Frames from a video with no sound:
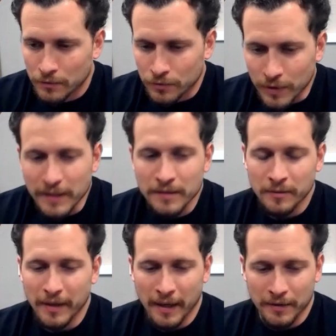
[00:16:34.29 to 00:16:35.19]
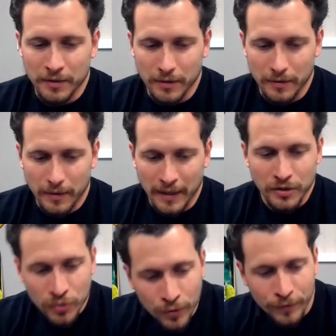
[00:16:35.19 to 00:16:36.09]
reasonably answer
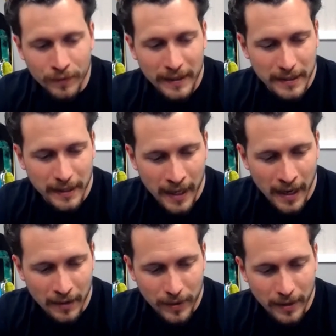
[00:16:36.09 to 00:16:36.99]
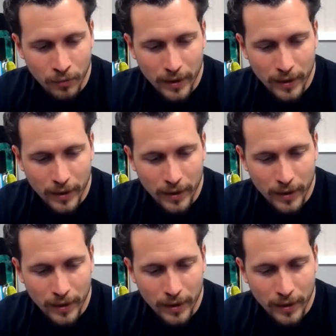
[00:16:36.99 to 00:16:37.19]
as truthfully as I can, right?